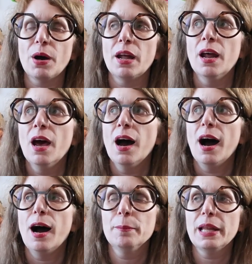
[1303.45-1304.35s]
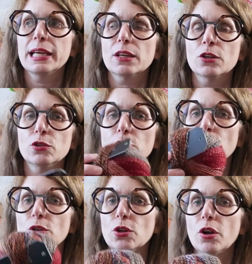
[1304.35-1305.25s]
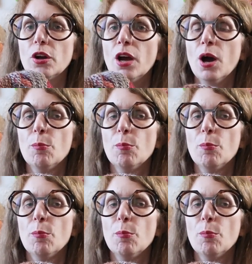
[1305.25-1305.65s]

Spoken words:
but like a curio color,